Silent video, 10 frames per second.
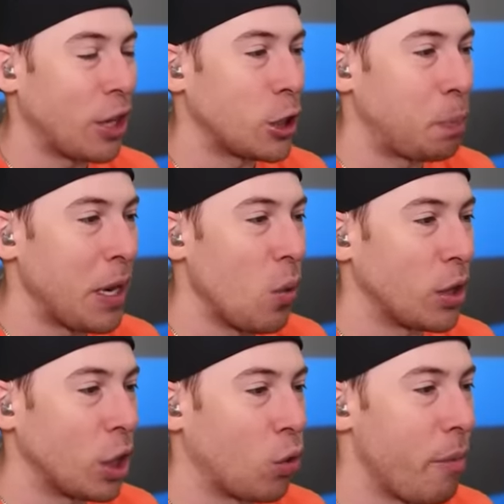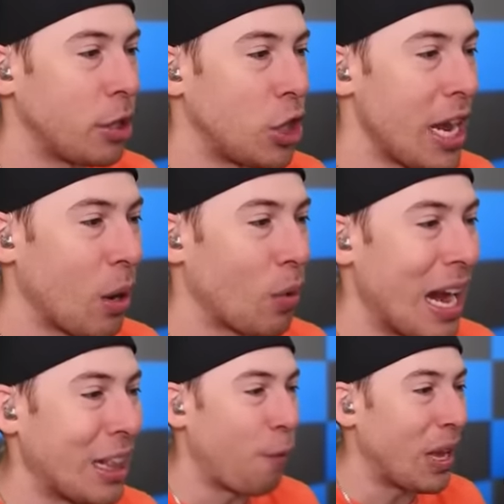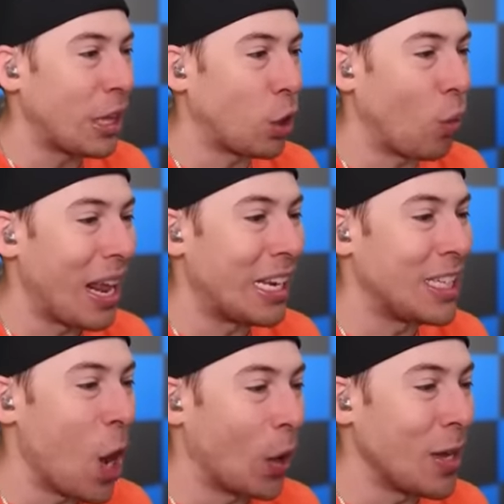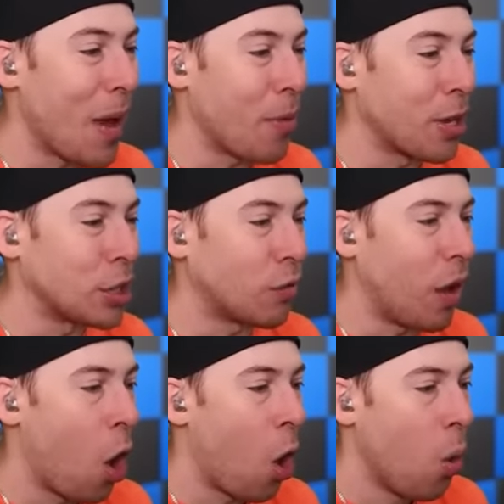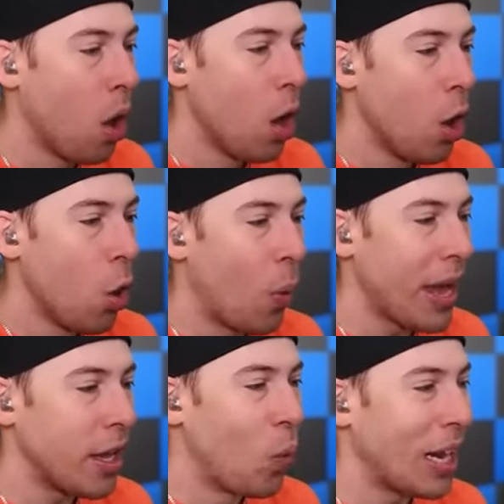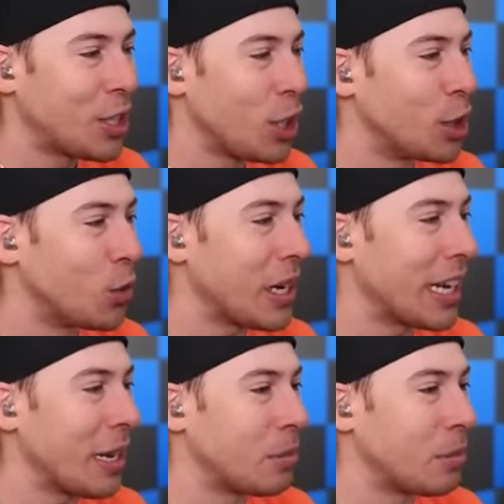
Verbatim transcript: have to spin it with the Grimace Shake and we're gonna have to feed it to Red. It's the only way we're gonna survive. Oh. Wait, Red's gonna drink it